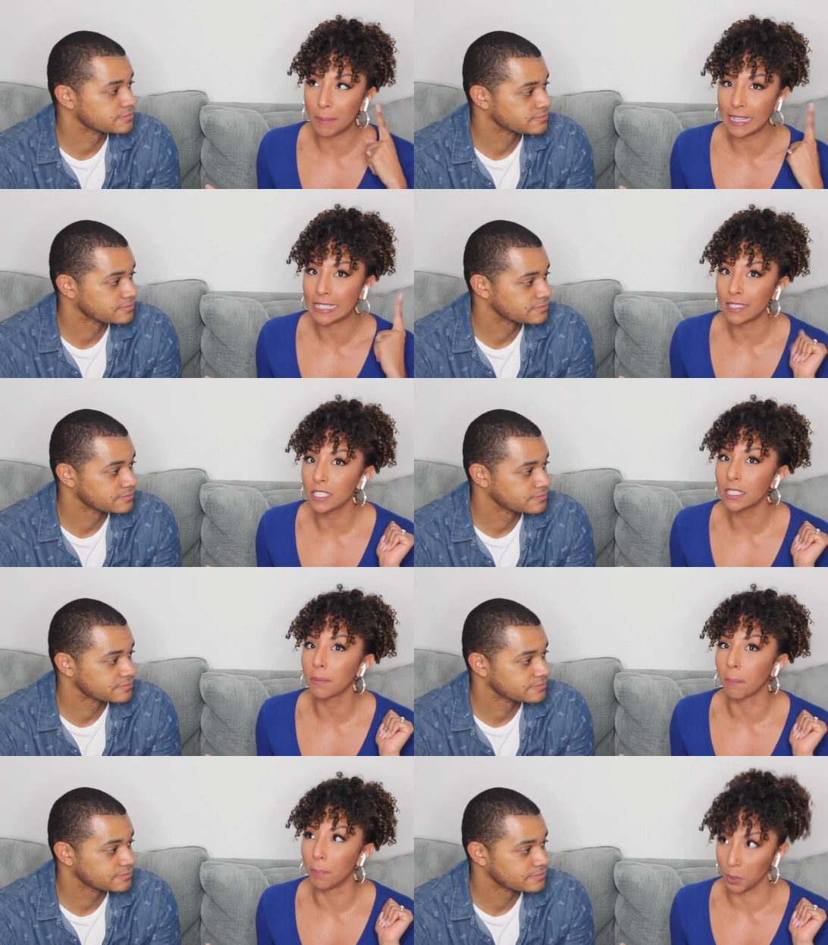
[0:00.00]
Speaker 1: the bass
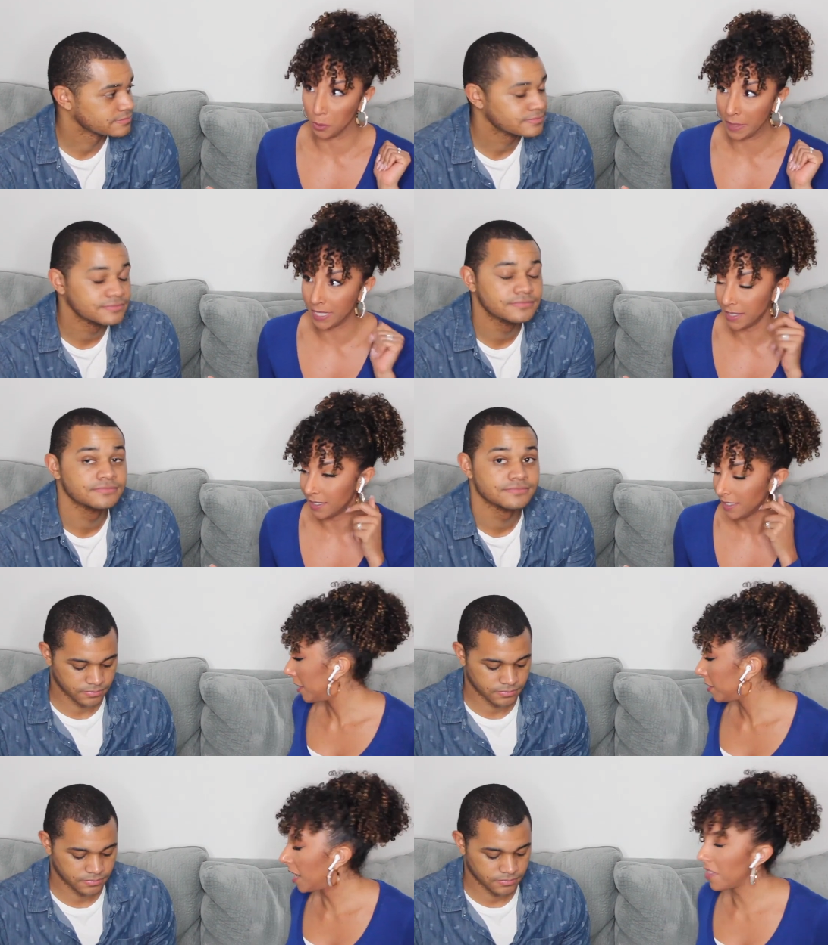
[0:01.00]
is booming.
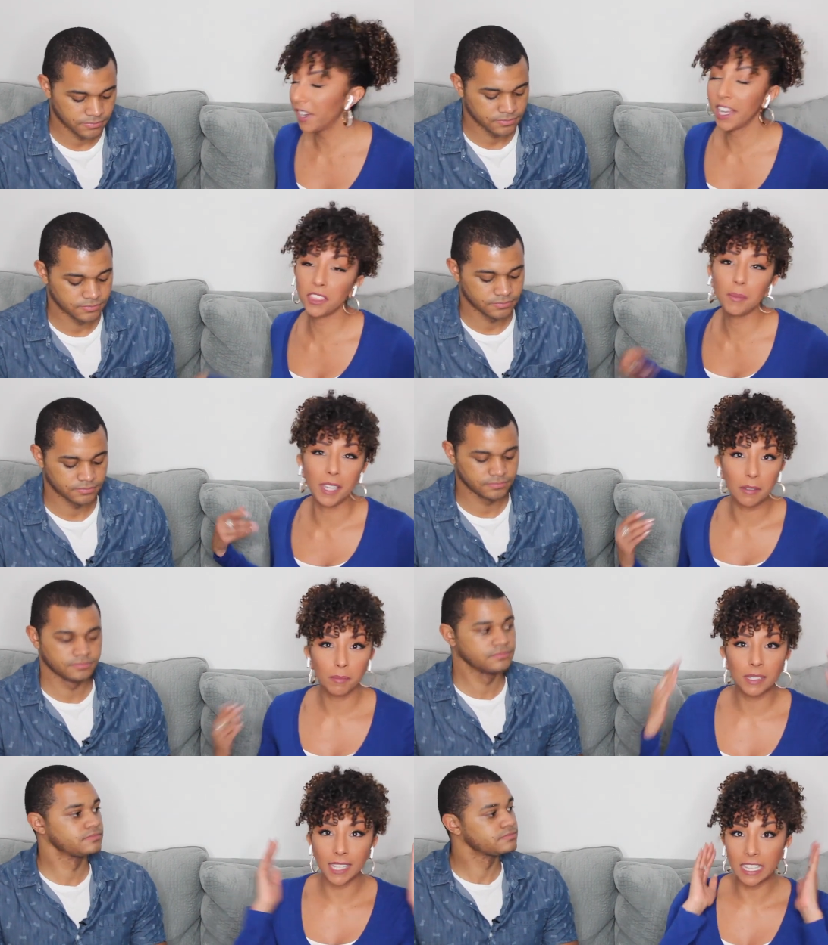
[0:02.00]
So now that I got them in,
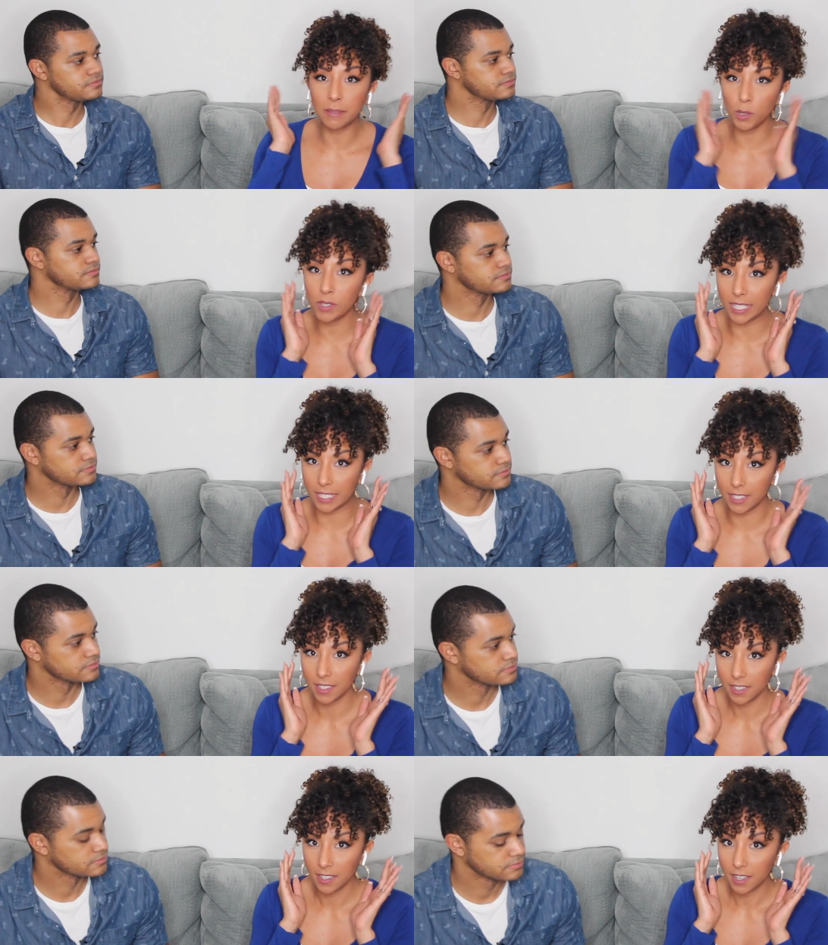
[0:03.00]
besides music,
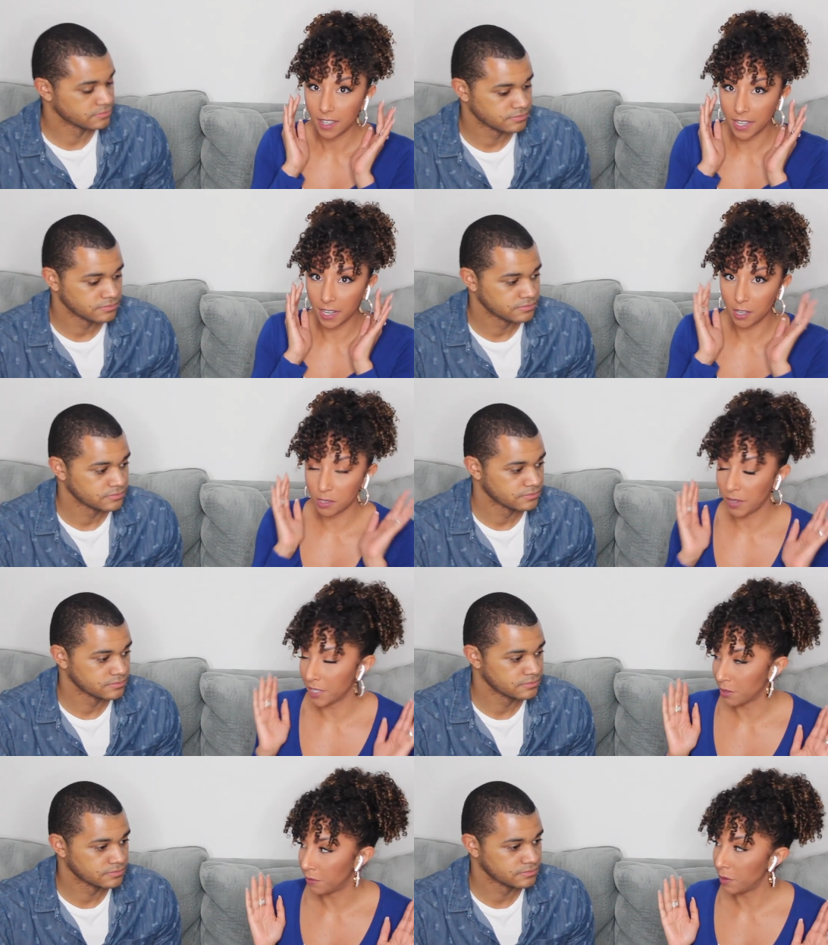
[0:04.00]
can I also
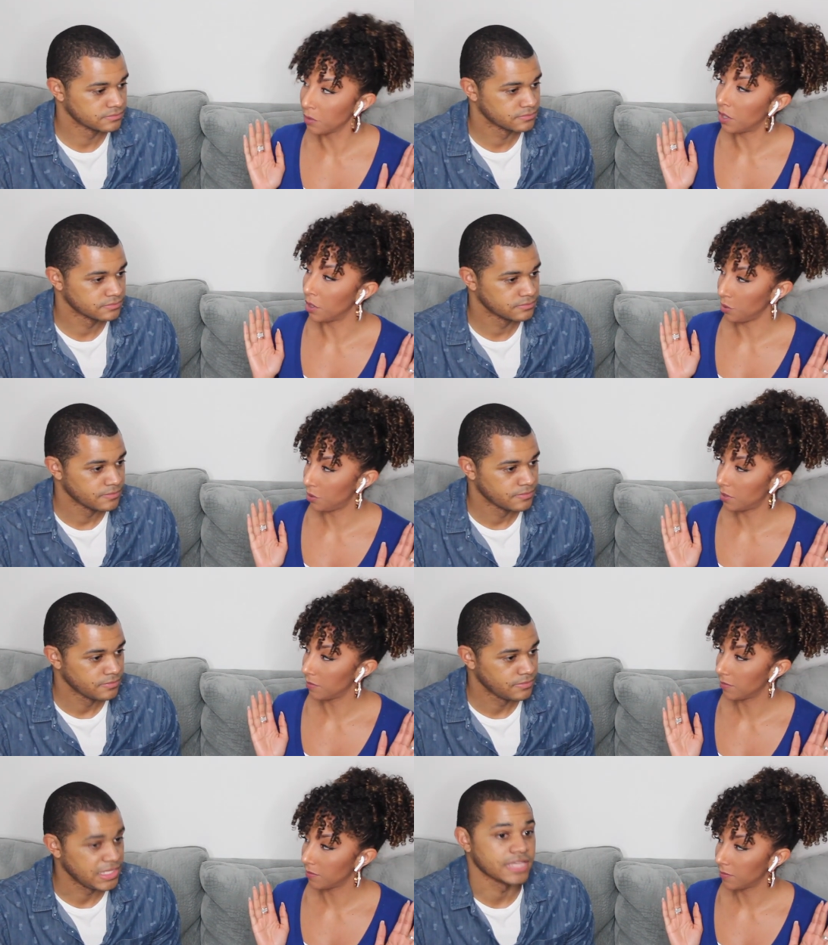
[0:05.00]
answer phone
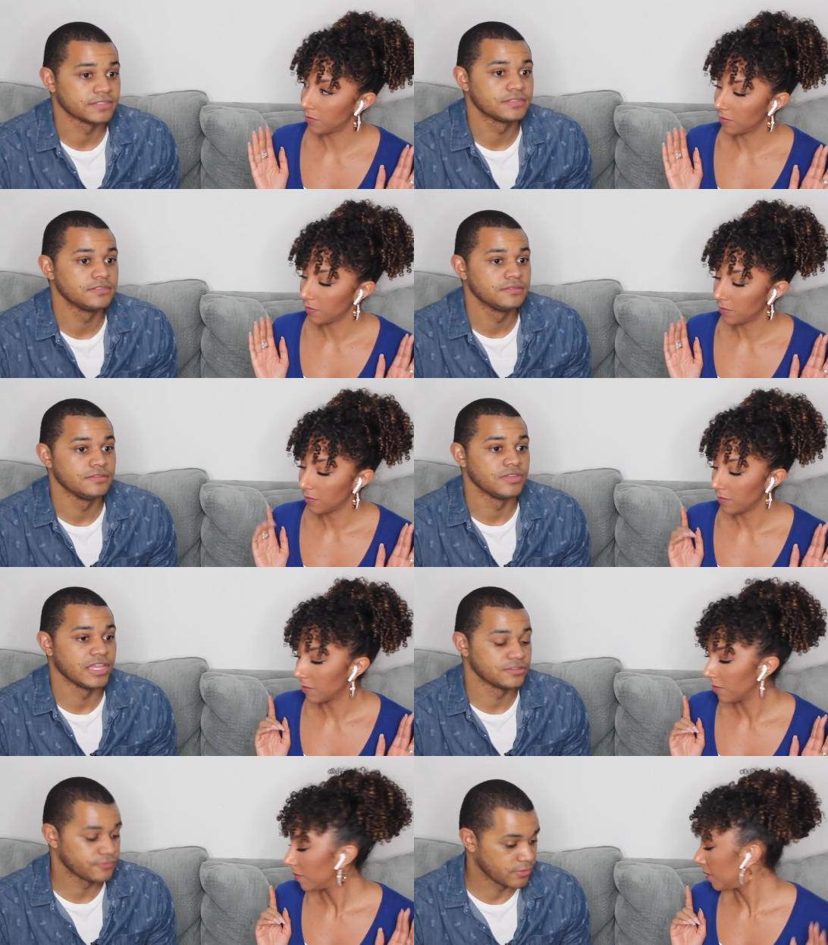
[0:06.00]
calls?
Speaker 2: Yes, you
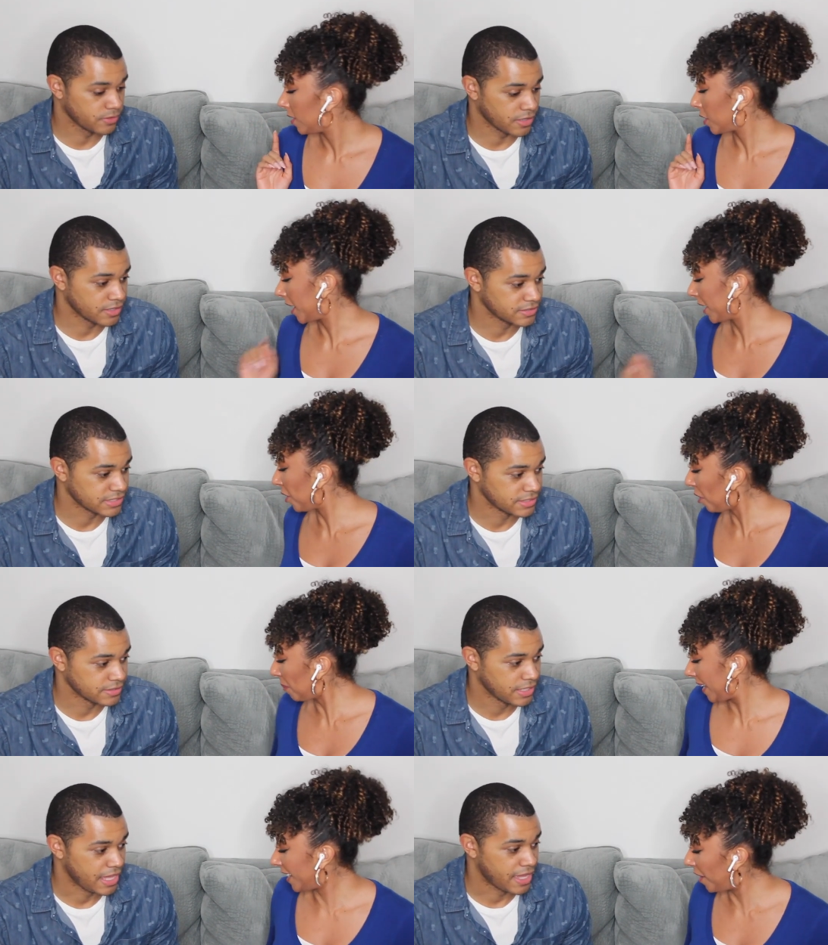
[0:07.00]
can answer phone calls. Okay,
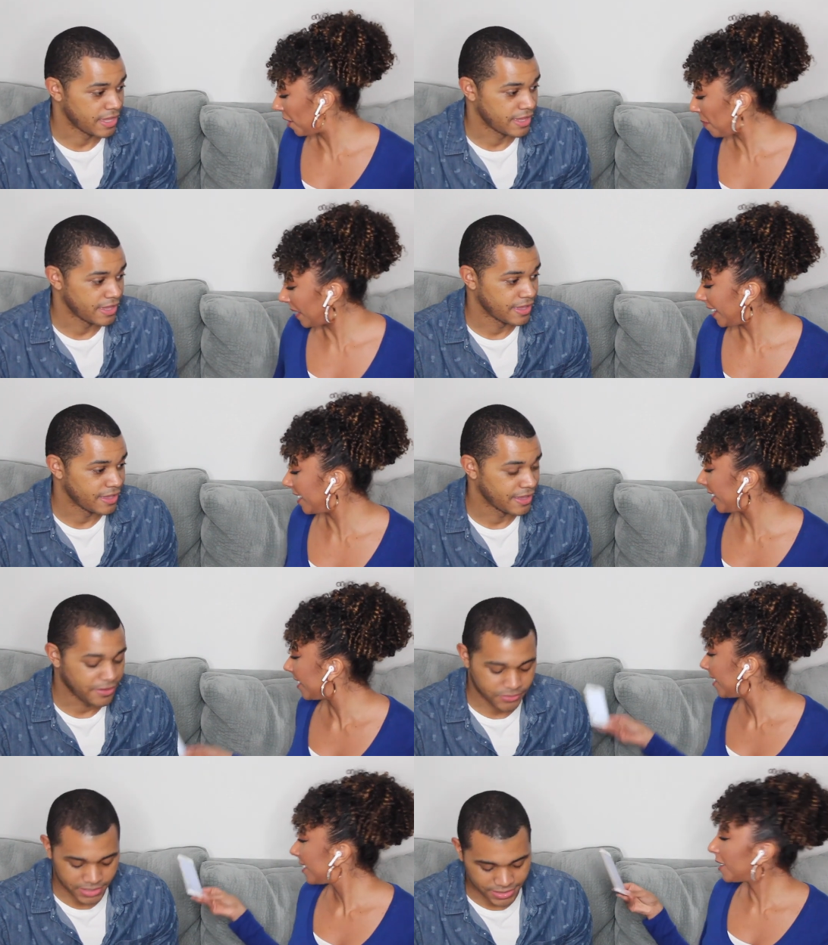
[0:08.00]
Speaker 1: call me, call
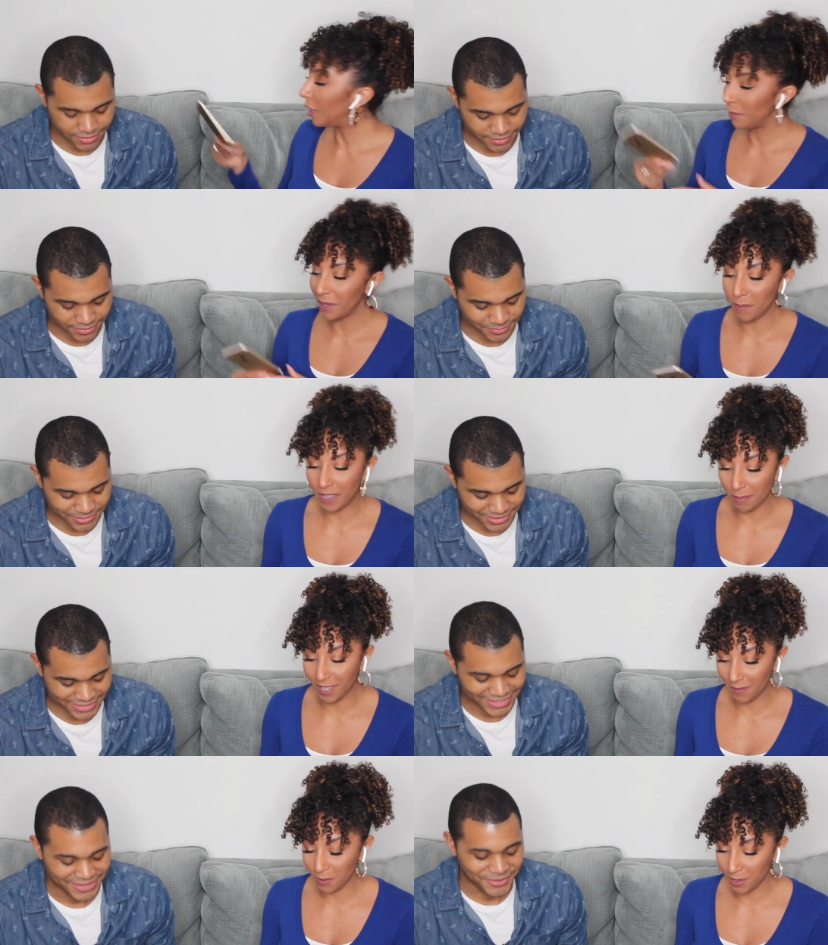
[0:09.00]
me. Okay. Call me, beat
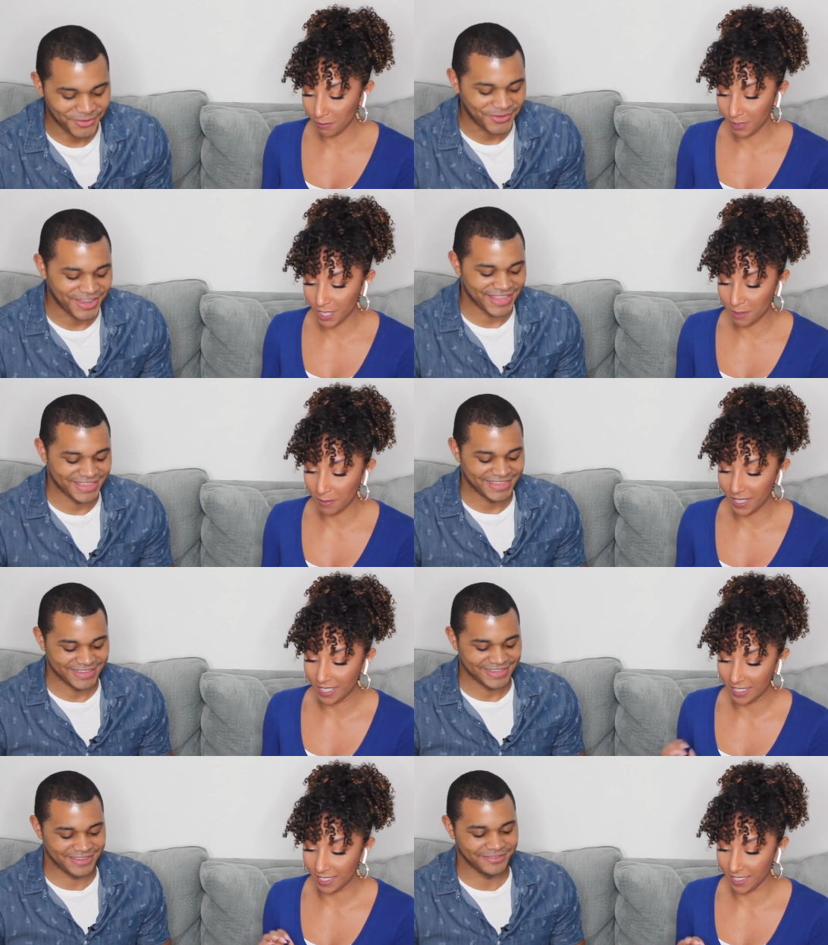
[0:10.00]
me if you want to Hold reach on.
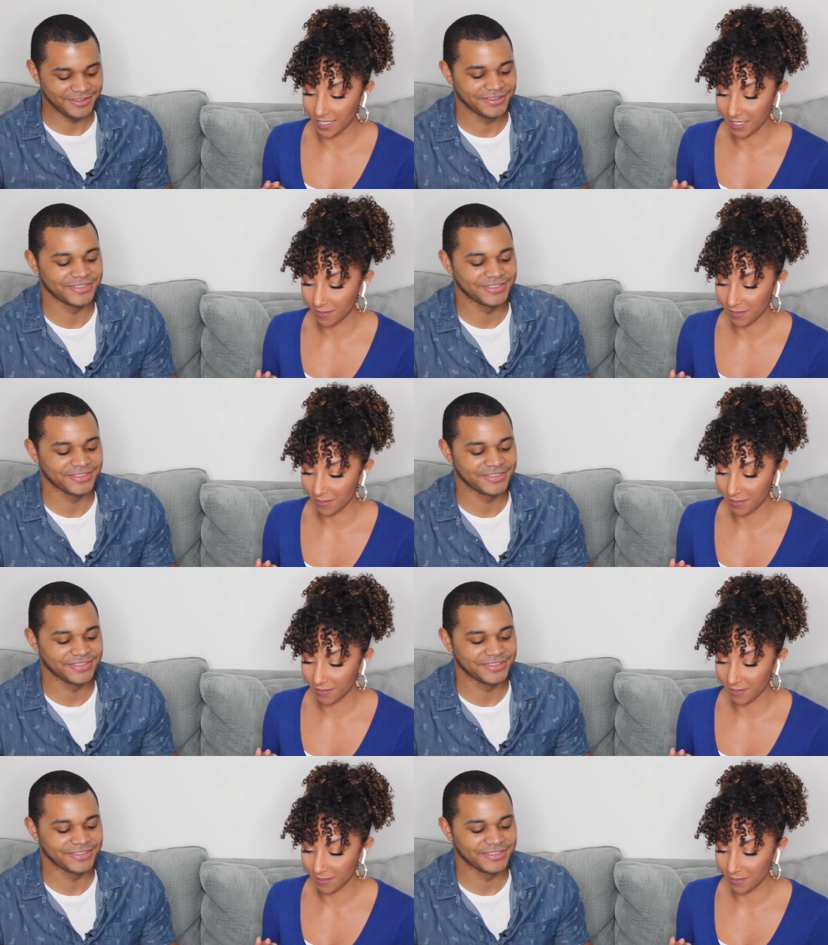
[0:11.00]
me.